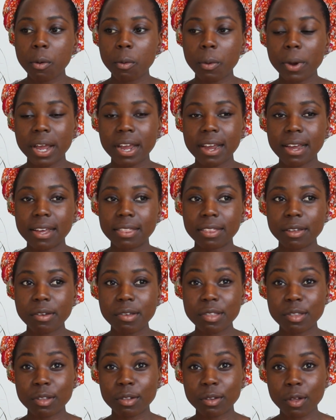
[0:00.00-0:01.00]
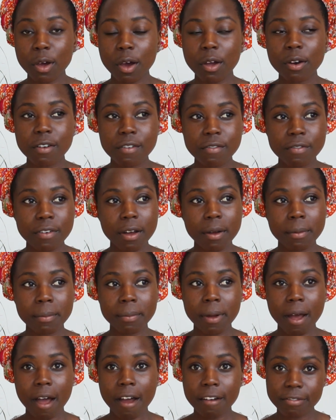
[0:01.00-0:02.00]
where there's a lot of
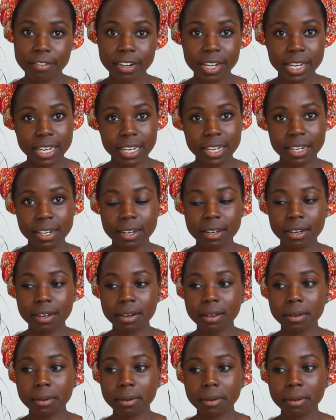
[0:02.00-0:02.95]
um, African